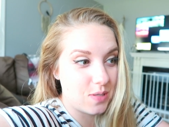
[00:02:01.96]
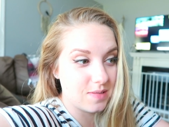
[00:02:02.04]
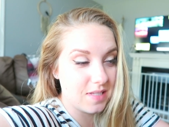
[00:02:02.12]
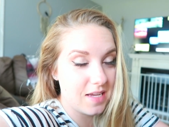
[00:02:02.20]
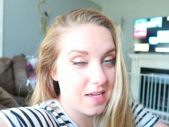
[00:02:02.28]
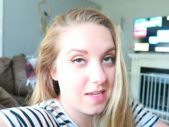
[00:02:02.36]

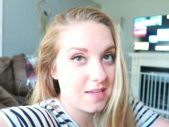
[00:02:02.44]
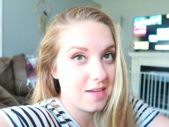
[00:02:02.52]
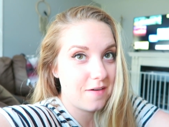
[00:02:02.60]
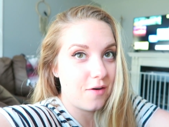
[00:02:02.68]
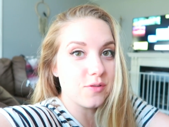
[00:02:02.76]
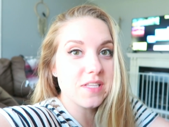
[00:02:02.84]
only
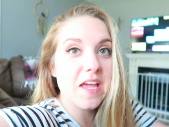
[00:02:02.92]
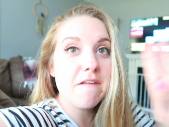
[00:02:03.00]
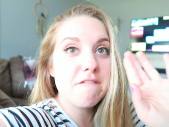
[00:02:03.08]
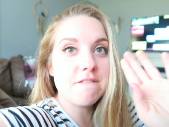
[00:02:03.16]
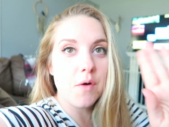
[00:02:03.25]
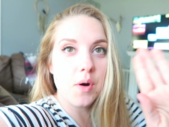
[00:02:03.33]

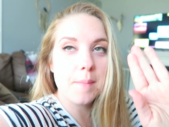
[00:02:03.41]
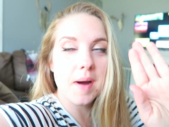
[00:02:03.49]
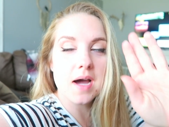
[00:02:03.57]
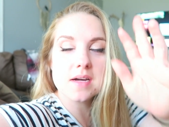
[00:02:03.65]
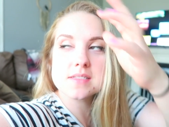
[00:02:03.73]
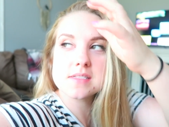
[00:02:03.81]
$4,